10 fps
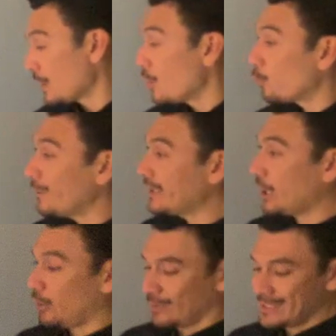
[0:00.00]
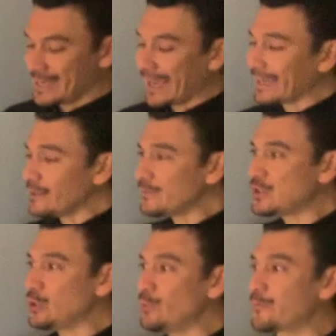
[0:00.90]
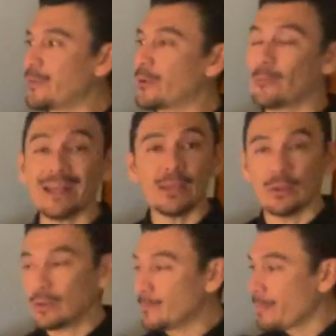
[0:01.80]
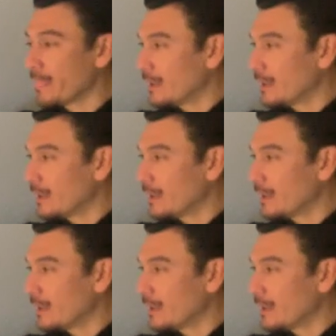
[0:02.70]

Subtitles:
We go negative 2 for the real,